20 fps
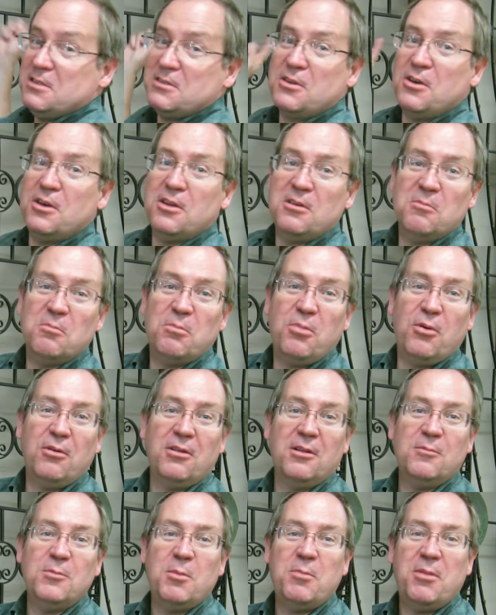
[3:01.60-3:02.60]
couldn't pull
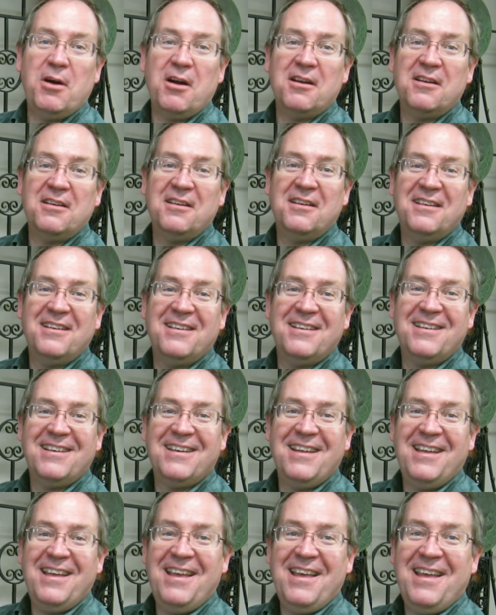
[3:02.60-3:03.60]
them apart.
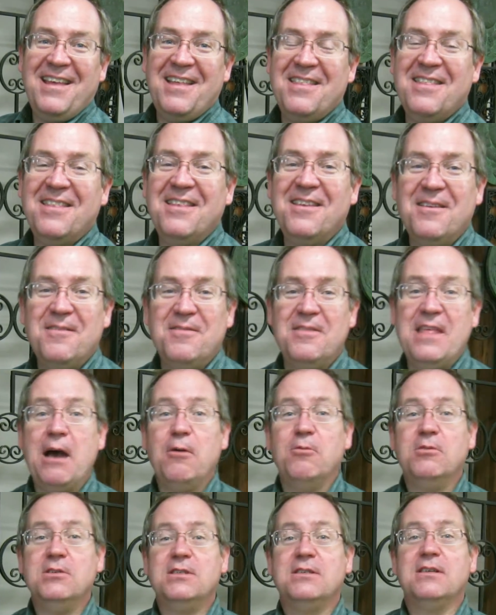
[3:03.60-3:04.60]
Wow. That
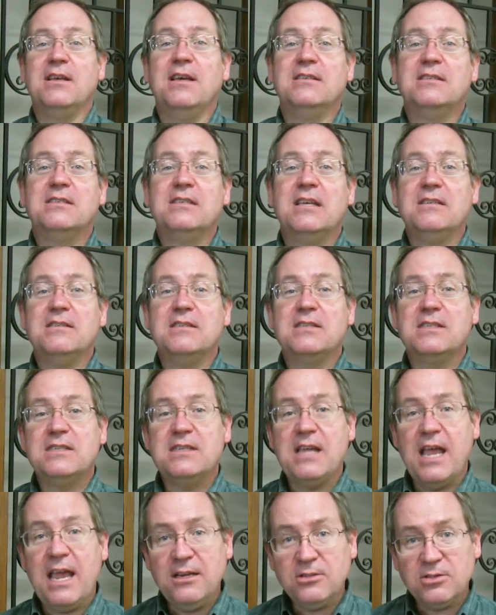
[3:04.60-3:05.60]
was a
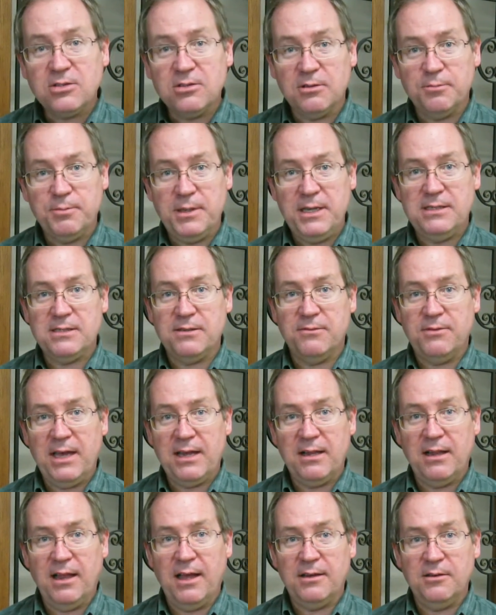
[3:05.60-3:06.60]
sensational piece of
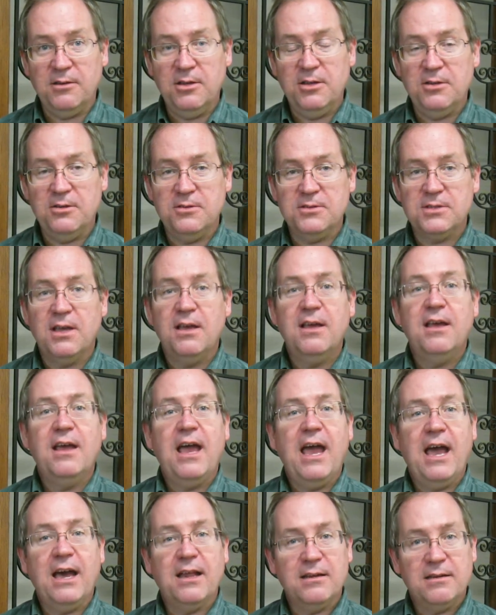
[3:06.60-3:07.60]
headline news
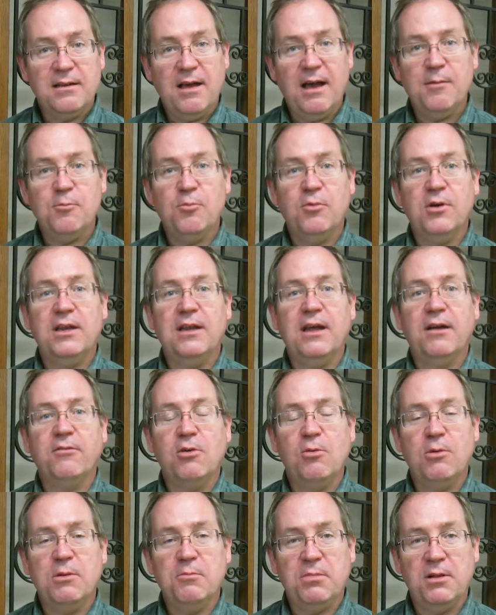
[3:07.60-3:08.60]
at a time when
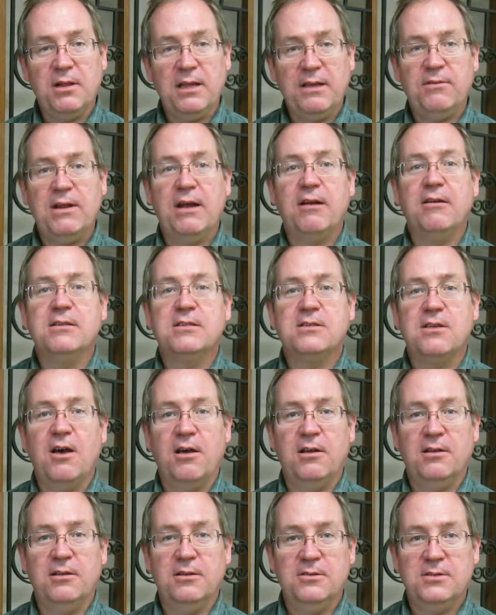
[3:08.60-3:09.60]
everyone believed
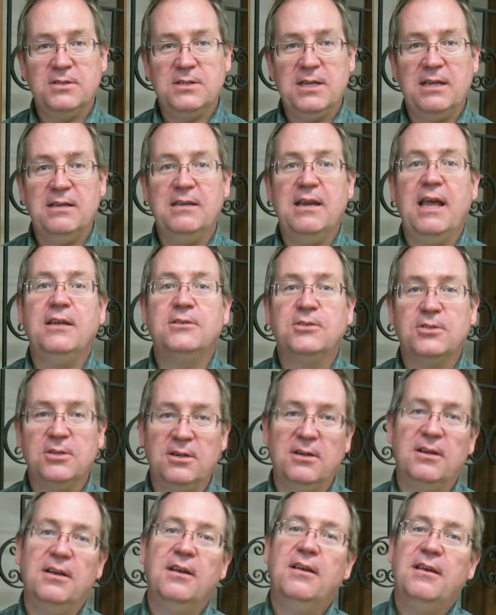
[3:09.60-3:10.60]
Aristotle, who said nature
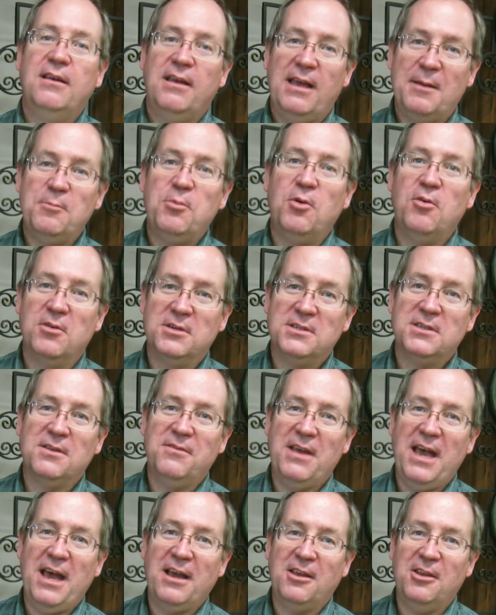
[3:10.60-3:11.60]
abhors a
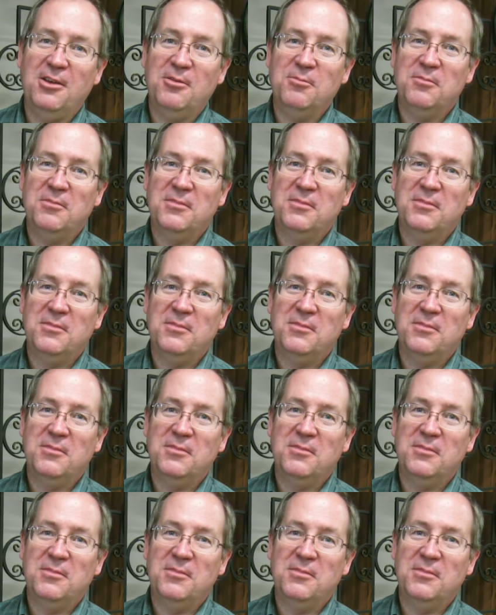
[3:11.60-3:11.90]
vacuum.